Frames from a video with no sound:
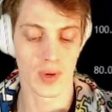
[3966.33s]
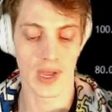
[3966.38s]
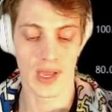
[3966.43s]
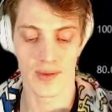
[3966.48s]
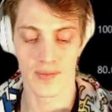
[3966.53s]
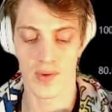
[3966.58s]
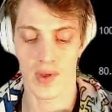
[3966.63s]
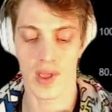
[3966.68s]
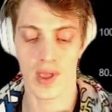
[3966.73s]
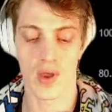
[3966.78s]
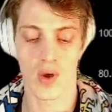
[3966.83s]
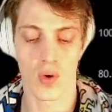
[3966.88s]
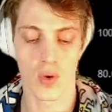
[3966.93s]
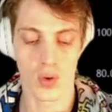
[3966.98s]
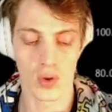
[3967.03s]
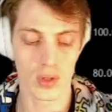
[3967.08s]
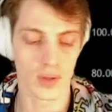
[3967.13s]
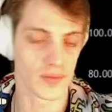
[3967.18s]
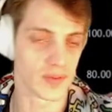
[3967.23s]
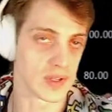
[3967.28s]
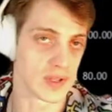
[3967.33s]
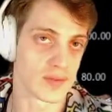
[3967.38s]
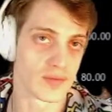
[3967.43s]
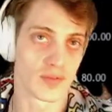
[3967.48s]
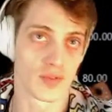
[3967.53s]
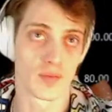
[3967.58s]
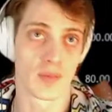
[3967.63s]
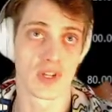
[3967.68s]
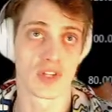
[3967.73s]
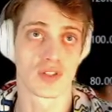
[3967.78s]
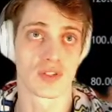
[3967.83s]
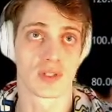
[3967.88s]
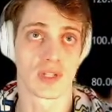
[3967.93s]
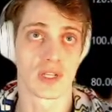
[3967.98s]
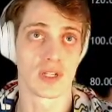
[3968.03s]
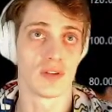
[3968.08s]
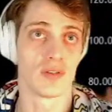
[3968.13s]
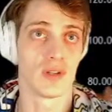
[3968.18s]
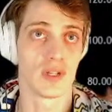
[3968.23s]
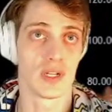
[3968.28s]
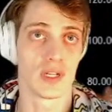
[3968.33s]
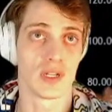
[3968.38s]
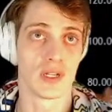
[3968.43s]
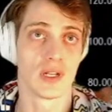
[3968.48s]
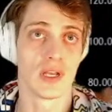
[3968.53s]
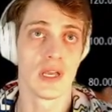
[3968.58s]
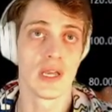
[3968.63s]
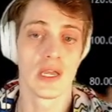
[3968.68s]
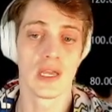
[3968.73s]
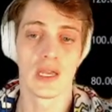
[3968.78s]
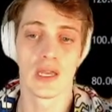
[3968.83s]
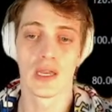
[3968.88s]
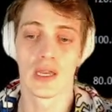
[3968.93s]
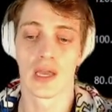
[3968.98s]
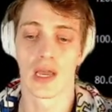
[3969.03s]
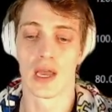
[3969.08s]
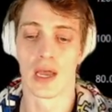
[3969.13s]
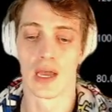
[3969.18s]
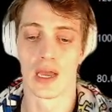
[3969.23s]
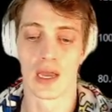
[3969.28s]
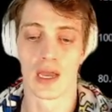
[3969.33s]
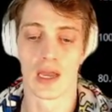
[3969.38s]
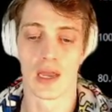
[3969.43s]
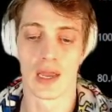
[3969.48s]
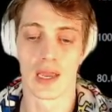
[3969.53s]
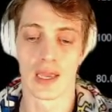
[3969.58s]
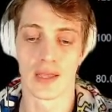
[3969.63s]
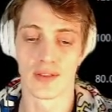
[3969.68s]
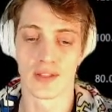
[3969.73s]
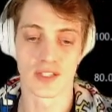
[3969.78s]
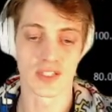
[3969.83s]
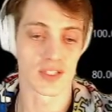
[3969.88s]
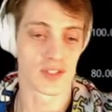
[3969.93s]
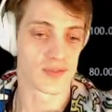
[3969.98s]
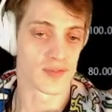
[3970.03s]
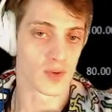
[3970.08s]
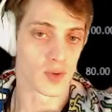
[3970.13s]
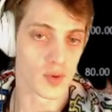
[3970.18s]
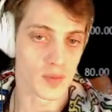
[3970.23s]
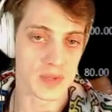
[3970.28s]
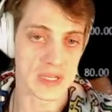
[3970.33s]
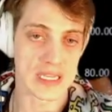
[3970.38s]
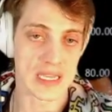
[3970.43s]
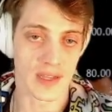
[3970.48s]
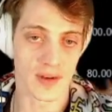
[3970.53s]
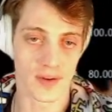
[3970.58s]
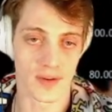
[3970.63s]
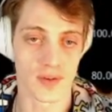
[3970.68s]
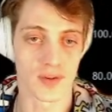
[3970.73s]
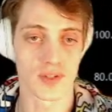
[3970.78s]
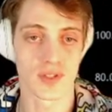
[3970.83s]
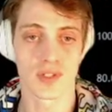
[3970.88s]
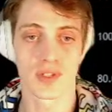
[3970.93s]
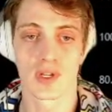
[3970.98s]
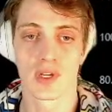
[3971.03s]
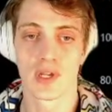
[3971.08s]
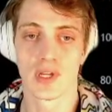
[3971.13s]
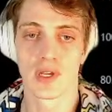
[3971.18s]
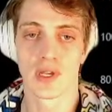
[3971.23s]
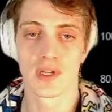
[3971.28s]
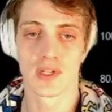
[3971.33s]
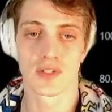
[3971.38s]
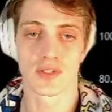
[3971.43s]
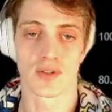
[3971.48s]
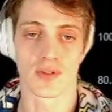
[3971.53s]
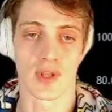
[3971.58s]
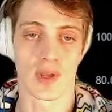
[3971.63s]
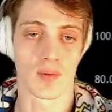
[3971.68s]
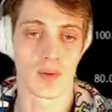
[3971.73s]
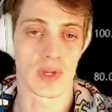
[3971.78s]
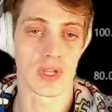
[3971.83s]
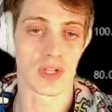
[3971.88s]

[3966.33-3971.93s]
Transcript: have all the information that you need. And this is for beginners, so that way